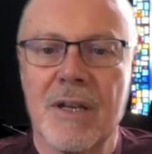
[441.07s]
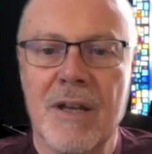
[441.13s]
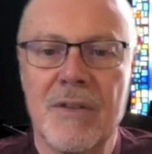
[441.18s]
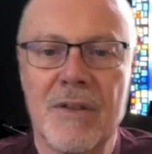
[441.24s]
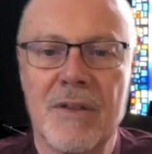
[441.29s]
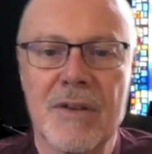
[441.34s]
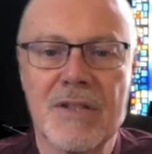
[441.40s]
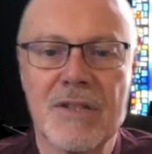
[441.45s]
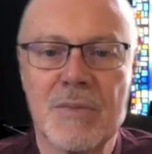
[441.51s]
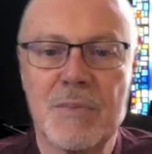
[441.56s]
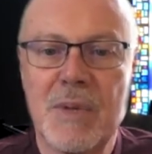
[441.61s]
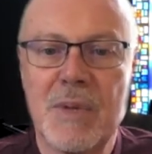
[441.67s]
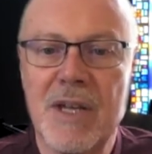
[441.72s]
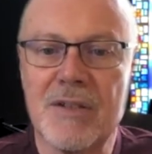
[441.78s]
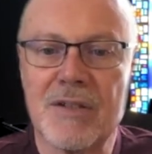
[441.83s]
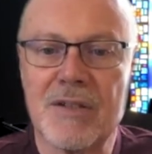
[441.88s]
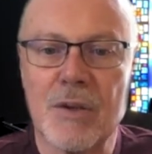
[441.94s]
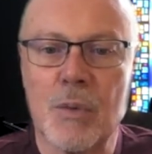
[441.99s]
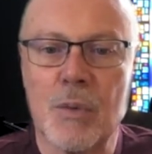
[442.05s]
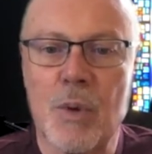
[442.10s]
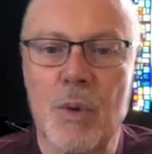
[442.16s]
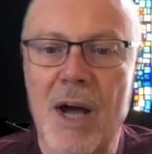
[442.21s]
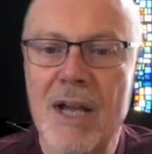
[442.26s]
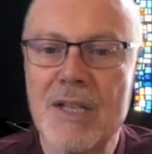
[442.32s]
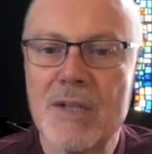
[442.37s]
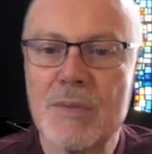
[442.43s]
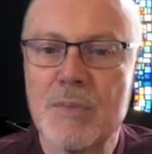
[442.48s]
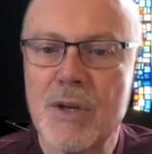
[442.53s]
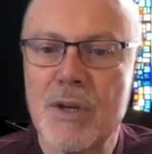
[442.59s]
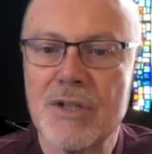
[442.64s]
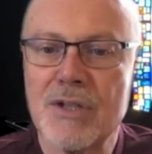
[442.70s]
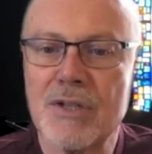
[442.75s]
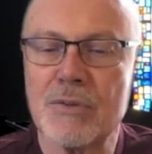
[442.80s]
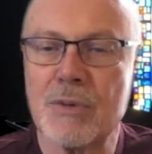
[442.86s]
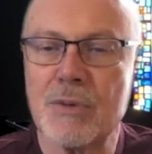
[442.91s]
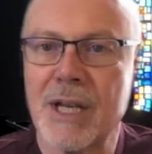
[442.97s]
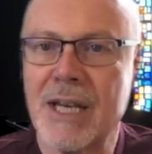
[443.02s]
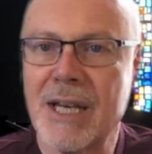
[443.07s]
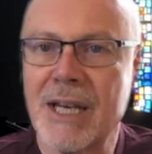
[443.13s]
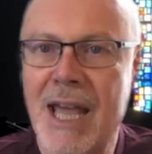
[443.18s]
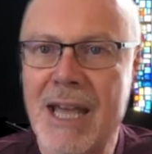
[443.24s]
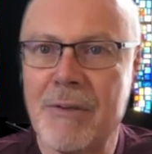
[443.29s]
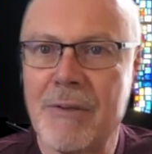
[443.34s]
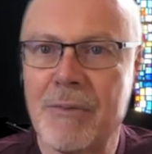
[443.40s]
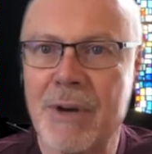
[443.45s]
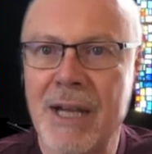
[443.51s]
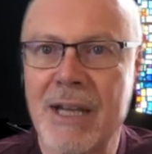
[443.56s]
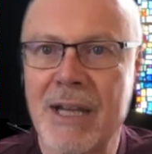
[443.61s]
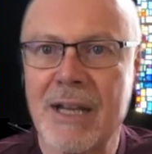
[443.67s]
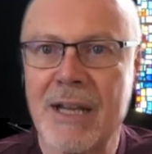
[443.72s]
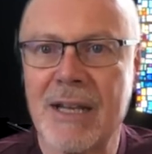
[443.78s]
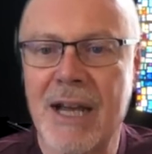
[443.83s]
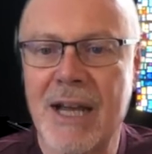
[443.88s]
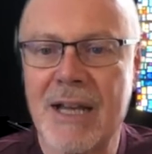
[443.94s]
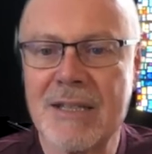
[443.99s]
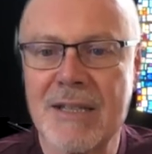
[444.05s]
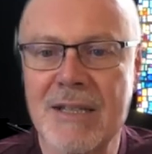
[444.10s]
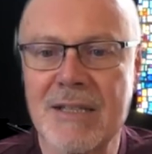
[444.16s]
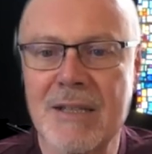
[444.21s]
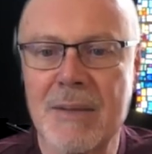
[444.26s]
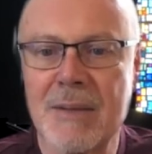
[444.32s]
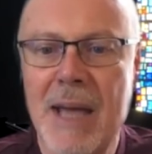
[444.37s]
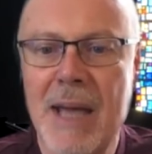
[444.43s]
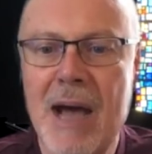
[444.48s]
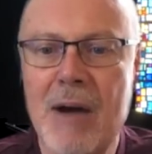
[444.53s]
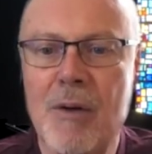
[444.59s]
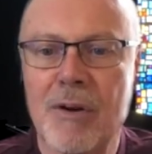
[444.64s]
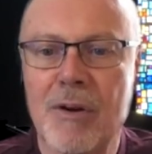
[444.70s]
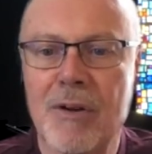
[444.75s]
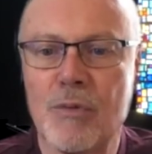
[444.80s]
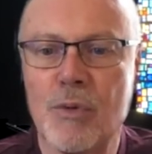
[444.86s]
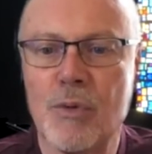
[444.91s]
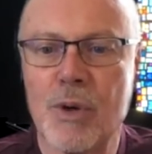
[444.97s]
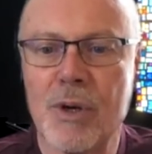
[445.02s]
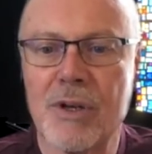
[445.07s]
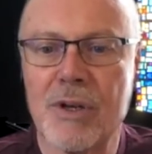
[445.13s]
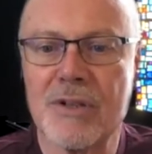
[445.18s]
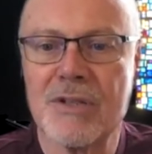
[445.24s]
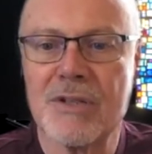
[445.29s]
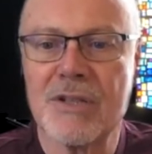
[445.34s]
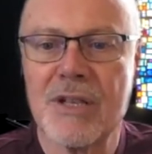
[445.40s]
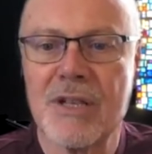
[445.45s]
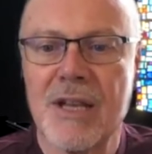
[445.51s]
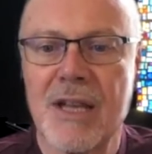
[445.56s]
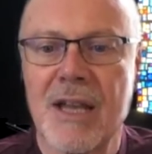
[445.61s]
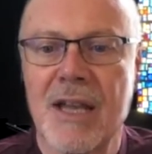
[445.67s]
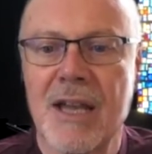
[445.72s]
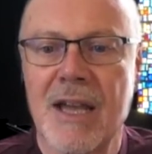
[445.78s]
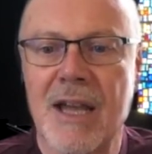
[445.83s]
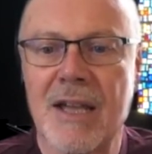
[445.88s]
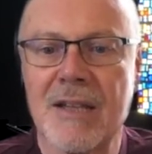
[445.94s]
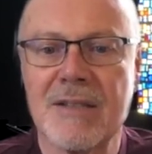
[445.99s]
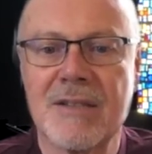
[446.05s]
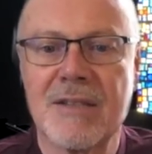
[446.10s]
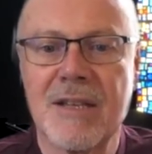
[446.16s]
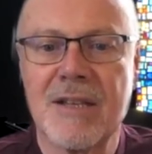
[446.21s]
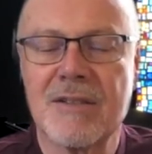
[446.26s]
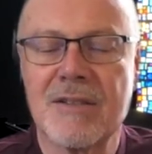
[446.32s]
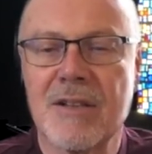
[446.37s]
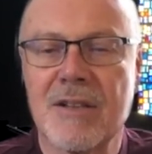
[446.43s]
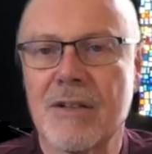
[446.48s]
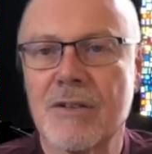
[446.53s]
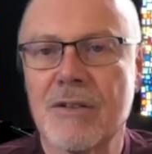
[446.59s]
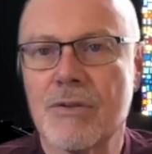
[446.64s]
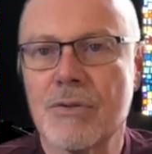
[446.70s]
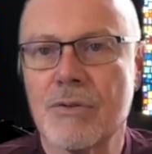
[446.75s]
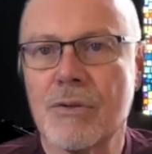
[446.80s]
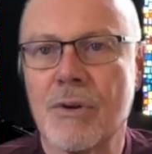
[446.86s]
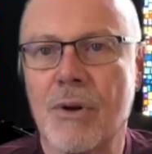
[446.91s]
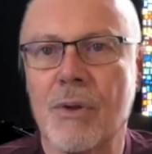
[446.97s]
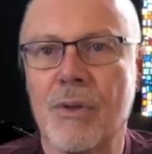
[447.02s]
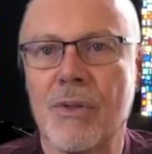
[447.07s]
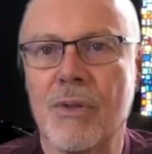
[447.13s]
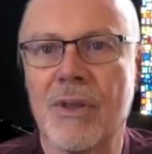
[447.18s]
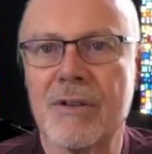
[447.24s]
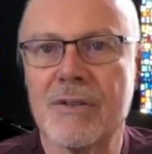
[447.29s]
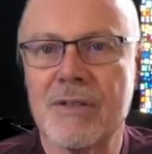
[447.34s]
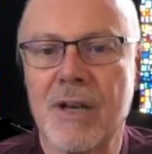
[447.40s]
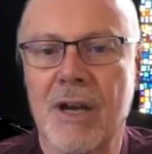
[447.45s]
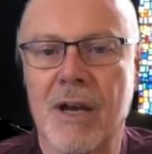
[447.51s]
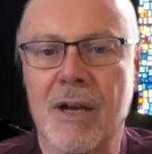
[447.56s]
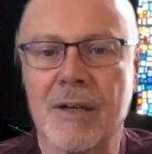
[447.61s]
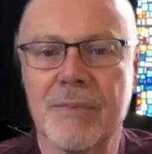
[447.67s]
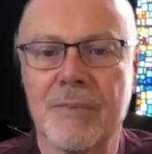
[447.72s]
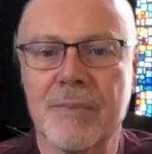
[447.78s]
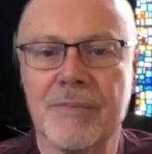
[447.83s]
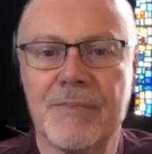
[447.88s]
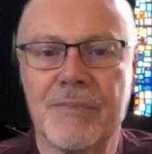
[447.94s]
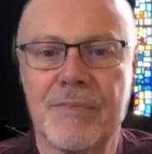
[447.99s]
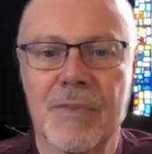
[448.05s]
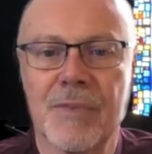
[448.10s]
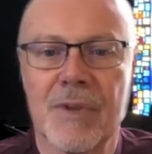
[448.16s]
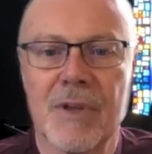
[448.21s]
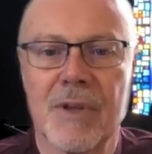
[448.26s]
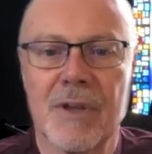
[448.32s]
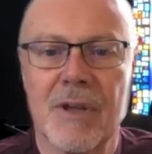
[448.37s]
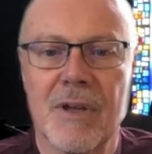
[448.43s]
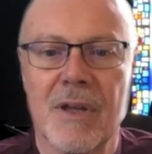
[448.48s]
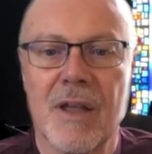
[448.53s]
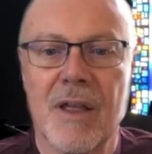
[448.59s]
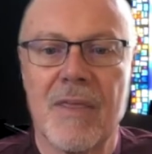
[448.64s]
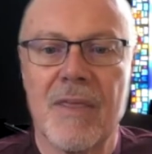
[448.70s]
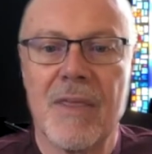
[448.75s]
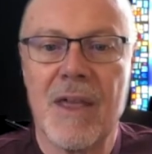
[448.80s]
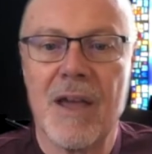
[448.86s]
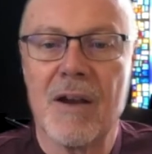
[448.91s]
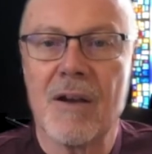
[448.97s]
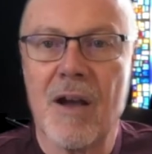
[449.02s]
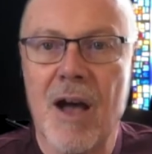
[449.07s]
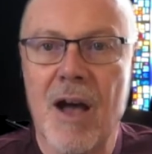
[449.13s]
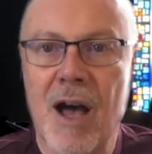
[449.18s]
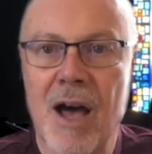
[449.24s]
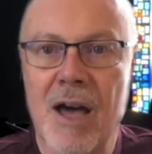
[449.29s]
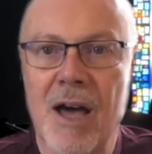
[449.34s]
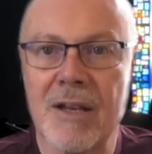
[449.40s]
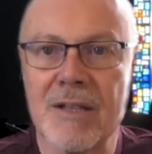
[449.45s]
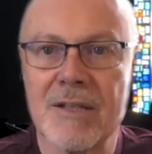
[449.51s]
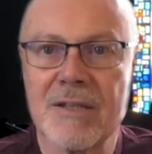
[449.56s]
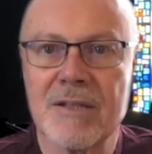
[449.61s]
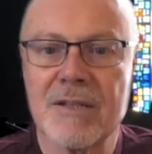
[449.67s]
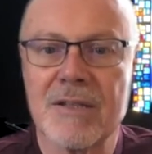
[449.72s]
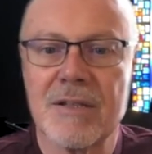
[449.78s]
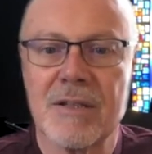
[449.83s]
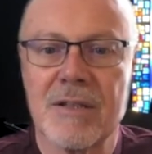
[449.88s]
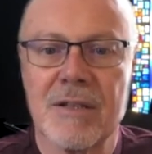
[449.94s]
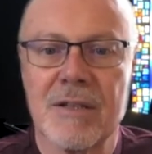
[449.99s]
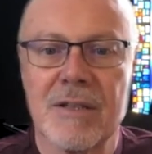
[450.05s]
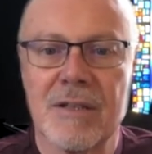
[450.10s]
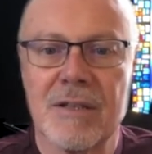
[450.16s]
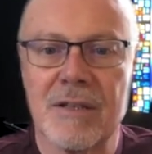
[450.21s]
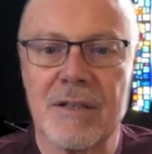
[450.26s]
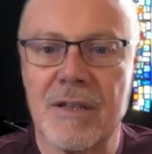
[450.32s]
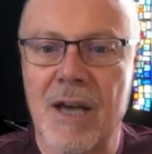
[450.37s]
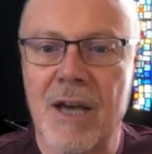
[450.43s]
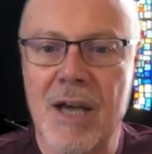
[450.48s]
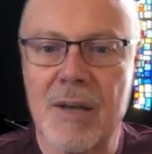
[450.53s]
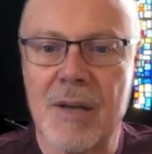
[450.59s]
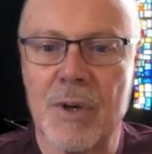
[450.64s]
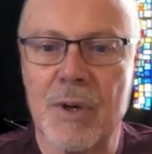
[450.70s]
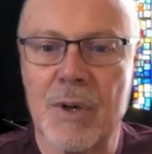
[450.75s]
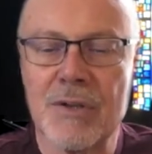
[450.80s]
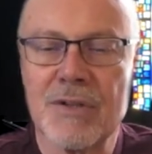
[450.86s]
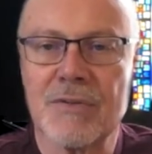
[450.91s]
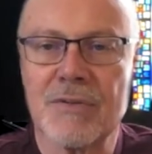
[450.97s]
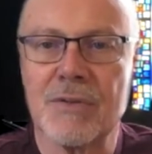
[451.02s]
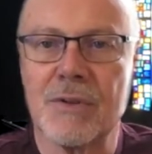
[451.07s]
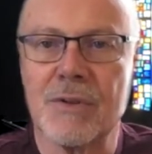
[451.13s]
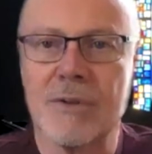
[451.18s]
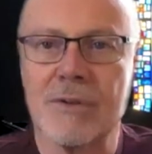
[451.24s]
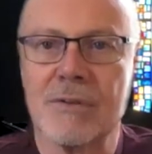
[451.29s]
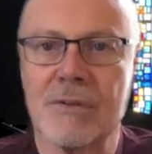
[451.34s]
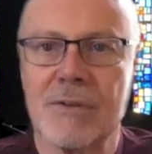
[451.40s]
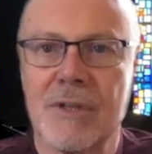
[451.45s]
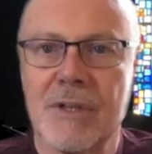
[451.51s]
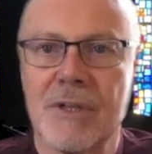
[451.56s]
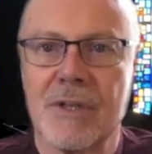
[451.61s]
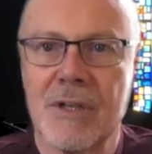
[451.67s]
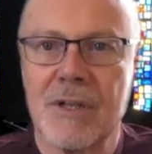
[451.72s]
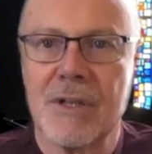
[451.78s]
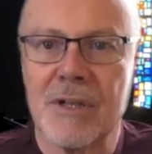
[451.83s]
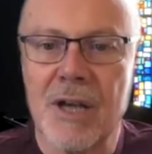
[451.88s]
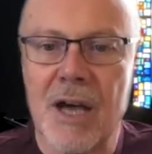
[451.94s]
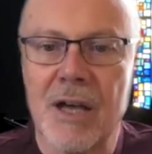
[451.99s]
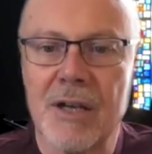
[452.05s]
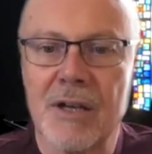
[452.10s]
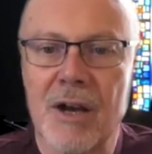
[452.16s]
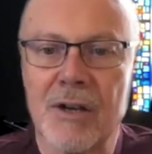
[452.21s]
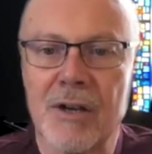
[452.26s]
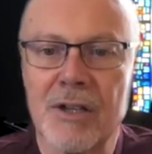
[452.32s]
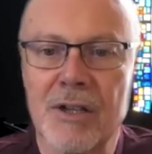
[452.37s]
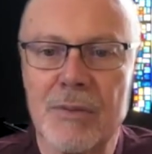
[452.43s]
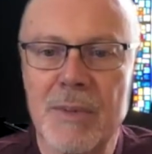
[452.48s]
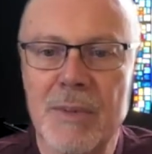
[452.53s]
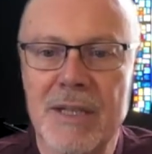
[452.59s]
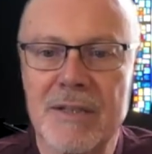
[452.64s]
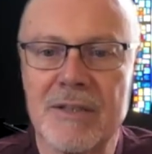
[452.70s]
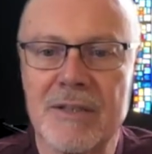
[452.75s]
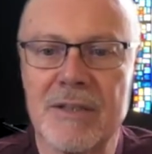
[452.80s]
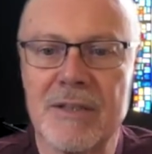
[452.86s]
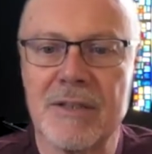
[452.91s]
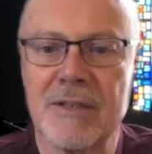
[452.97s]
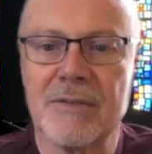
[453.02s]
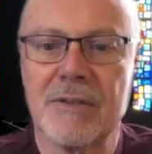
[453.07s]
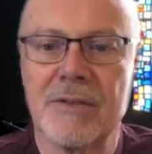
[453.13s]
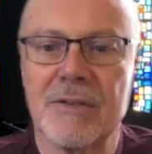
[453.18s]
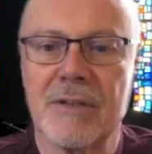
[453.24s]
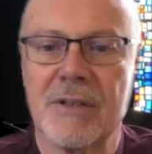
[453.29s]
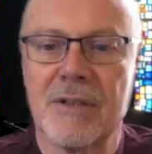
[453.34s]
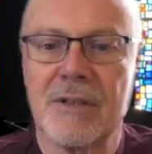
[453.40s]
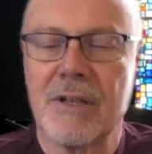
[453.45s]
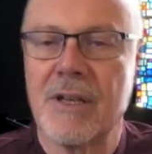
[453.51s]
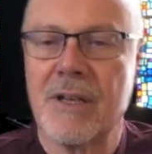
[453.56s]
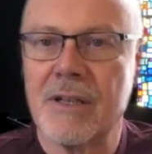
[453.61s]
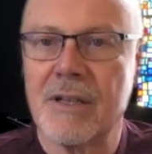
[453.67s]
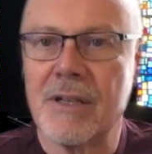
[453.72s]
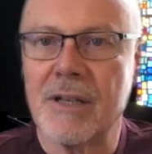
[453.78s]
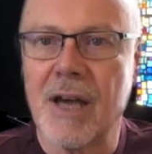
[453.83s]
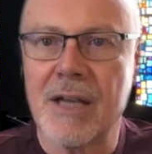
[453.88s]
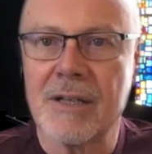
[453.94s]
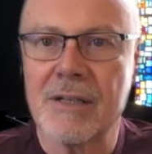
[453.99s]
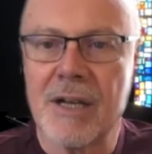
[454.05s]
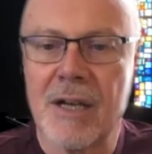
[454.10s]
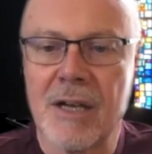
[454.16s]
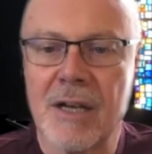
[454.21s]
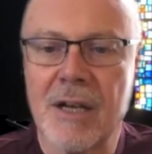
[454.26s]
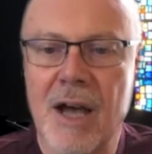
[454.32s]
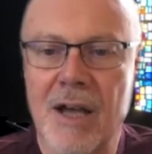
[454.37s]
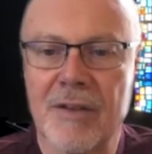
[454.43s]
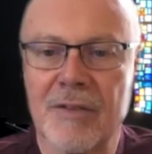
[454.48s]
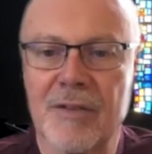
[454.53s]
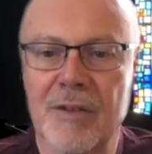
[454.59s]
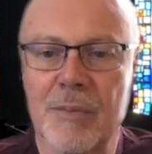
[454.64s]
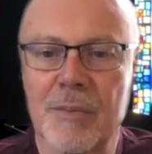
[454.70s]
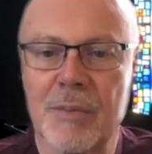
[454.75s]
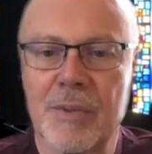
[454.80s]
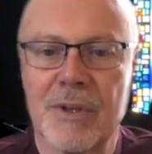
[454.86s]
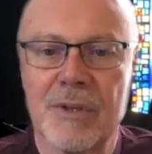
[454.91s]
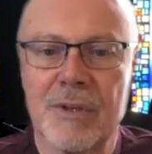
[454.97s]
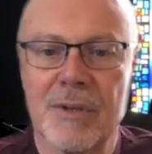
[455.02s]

In their speech, the wise person recognizes the power of words and seeks to control their tongue. They are honest, not boastful, not argumentative, not a gossip.